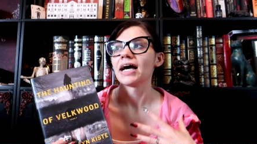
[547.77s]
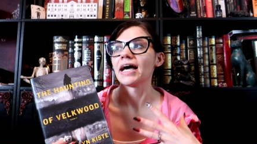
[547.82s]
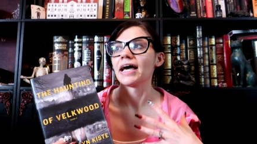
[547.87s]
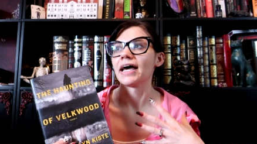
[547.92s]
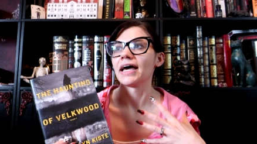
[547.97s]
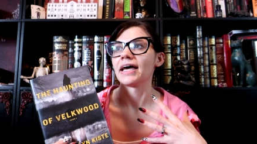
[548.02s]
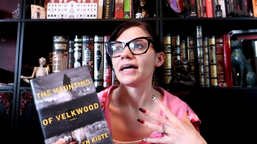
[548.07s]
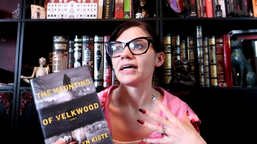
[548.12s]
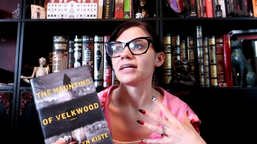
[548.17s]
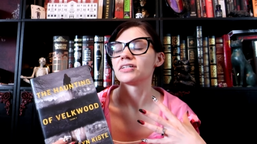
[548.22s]

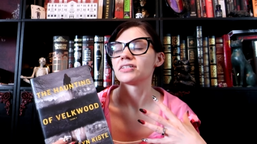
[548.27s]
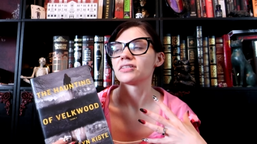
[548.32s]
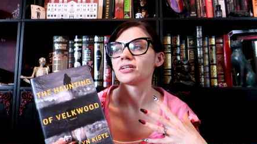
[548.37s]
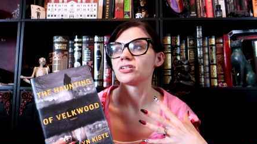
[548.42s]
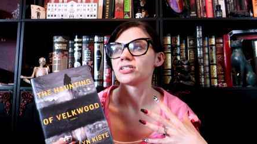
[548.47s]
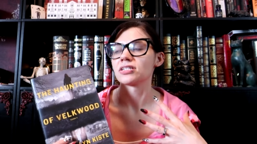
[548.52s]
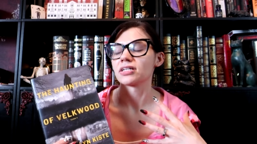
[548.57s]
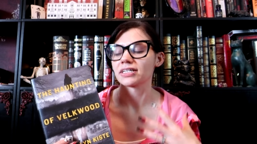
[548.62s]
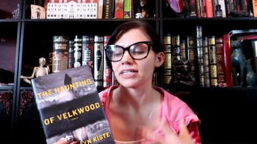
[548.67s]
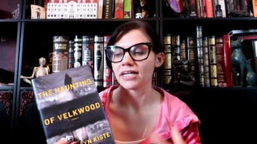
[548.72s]
And
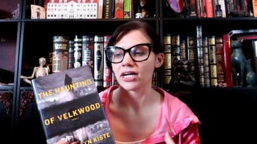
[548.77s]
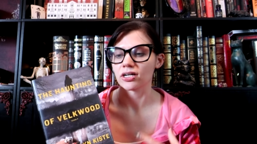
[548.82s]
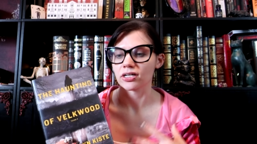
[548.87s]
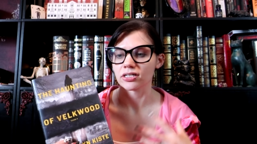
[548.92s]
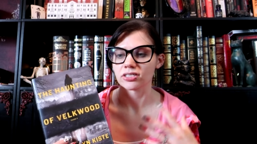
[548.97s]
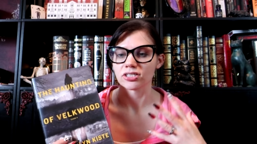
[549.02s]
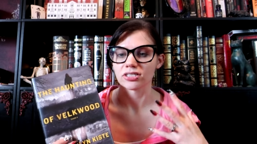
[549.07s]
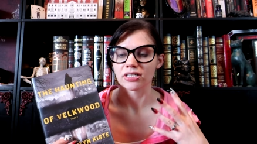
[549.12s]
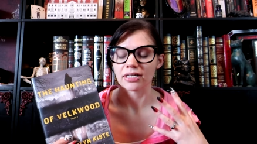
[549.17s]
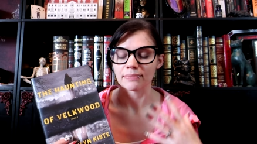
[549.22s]
there's a
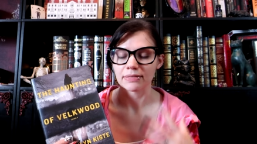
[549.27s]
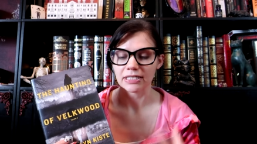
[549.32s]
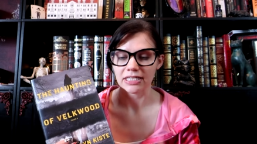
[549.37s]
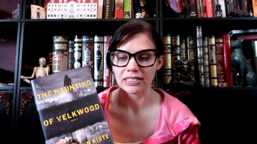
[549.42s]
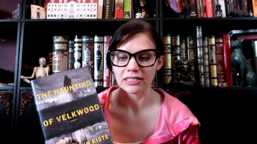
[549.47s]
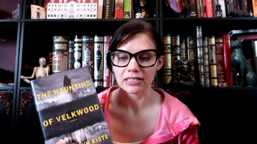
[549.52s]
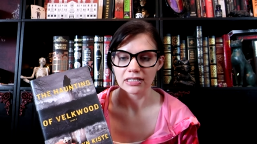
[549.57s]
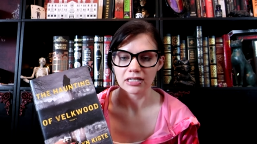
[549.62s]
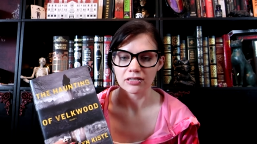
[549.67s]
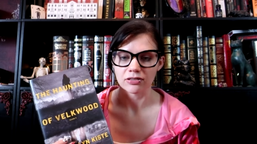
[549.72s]
character named
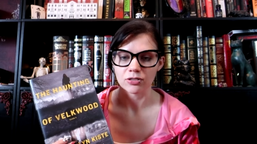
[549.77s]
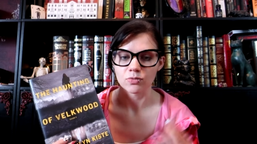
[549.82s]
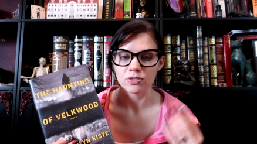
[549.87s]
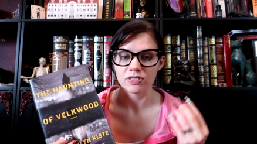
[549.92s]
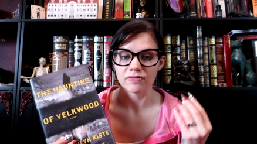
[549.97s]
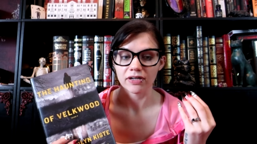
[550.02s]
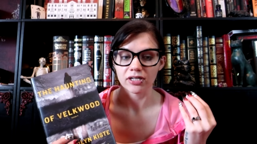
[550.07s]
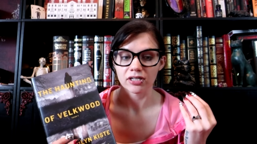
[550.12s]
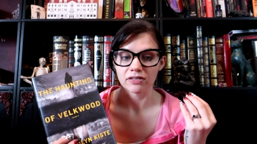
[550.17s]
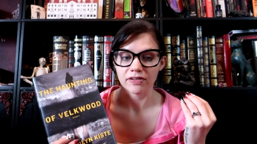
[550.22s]
Edith who
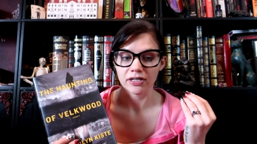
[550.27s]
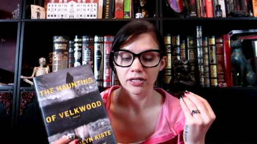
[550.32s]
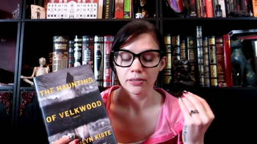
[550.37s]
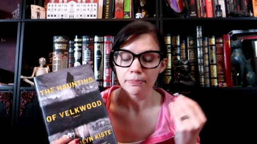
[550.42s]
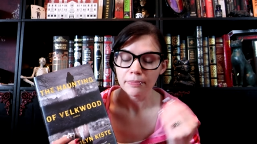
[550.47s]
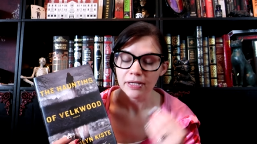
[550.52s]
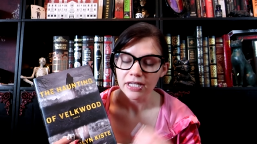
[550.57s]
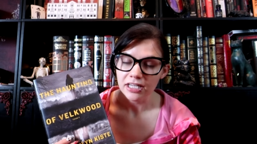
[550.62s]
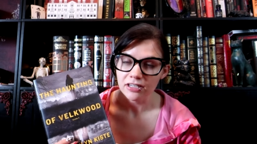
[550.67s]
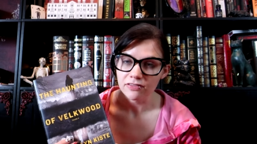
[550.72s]
is very, very
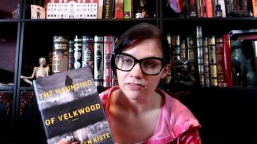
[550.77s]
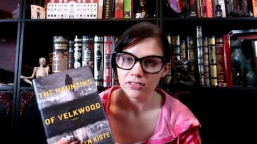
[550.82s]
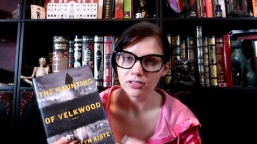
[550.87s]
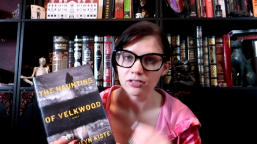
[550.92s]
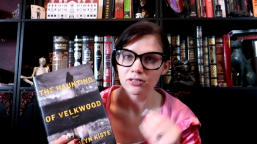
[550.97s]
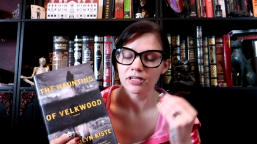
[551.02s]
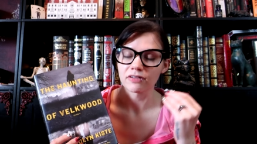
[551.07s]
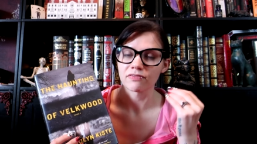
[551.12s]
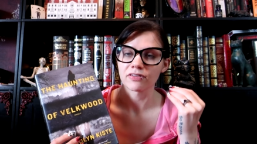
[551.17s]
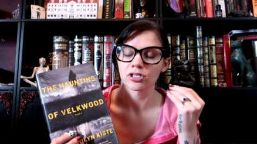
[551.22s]

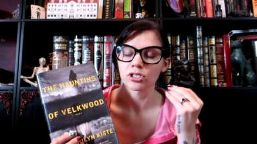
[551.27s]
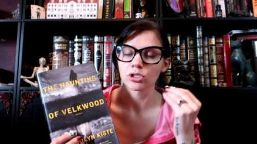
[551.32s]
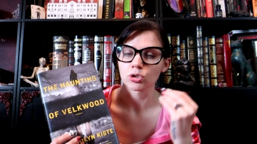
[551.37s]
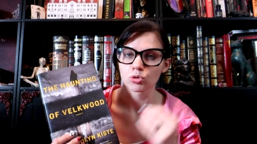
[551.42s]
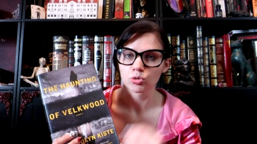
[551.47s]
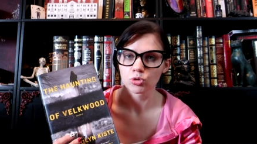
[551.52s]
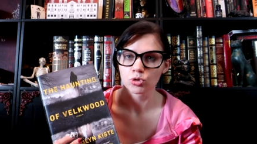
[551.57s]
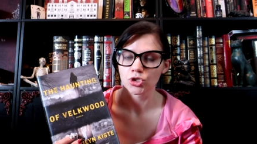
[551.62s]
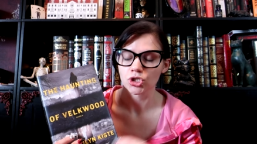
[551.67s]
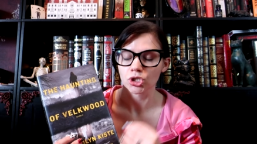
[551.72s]
pivotal and very
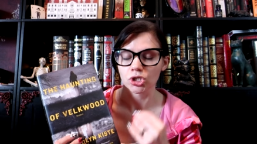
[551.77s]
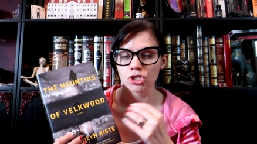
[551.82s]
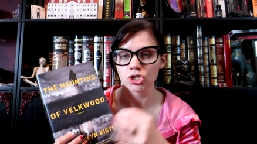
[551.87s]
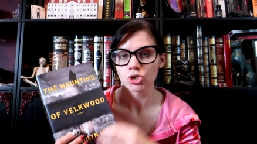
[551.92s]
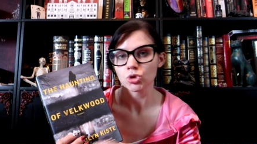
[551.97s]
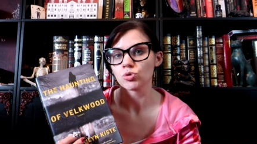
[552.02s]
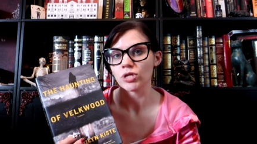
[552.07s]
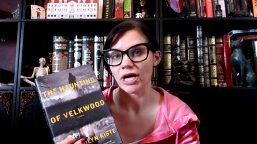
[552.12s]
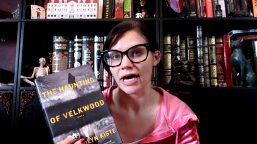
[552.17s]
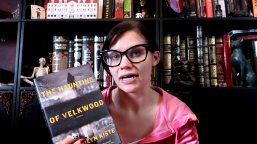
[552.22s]
crucial
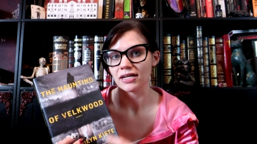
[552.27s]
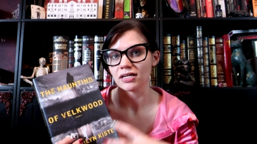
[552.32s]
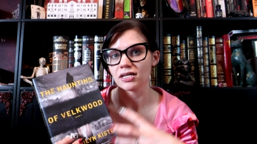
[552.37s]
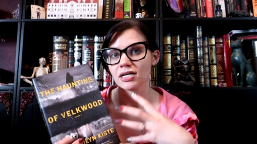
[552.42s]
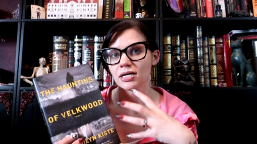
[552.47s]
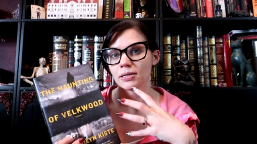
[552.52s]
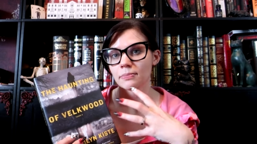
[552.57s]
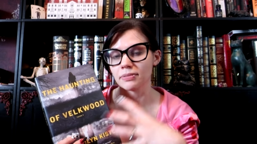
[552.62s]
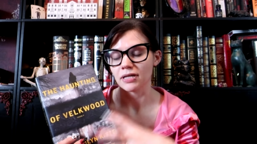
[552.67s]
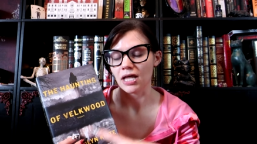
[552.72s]
to that
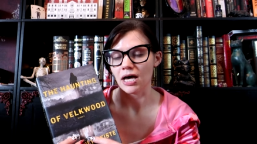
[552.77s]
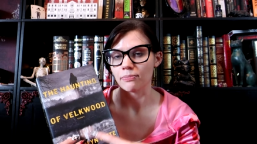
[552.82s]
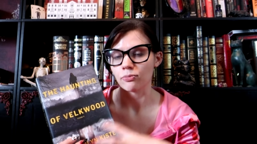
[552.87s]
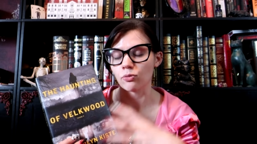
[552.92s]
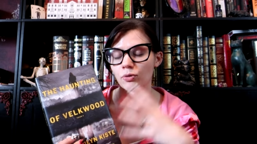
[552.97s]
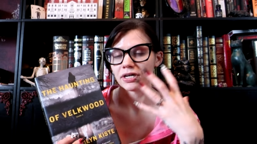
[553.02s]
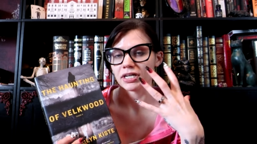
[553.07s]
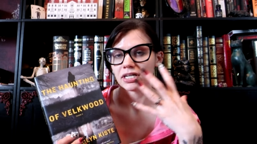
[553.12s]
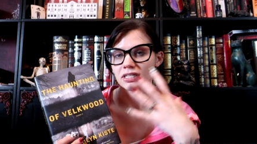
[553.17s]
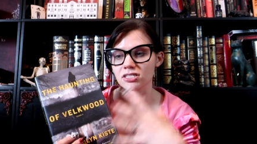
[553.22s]
plot
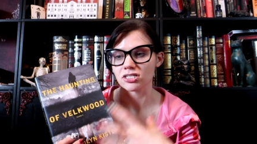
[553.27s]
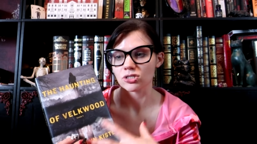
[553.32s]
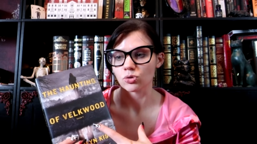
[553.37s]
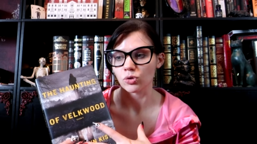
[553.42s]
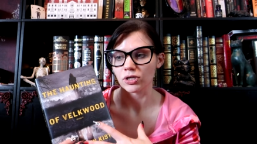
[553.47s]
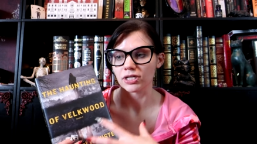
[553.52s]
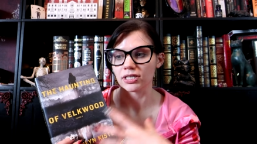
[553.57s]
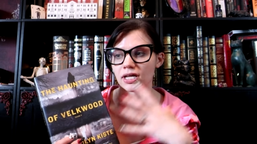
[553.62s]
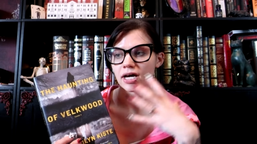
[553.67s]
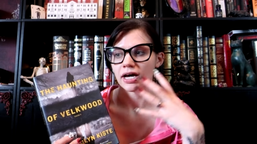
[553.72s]
point and
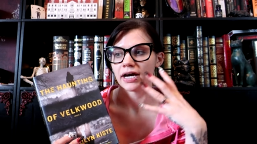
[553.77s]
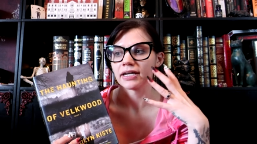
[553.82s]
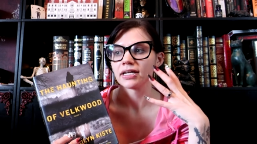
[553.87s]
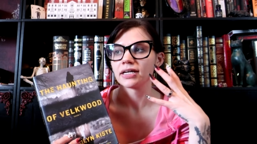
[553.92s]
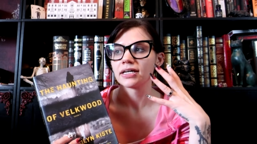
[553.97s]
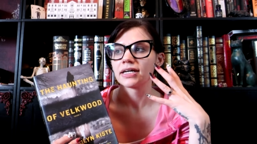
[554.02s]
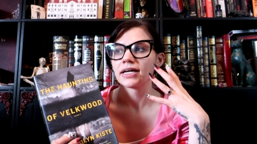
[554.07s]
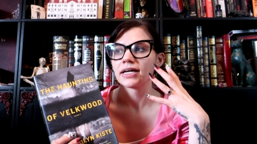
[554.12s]
storyline.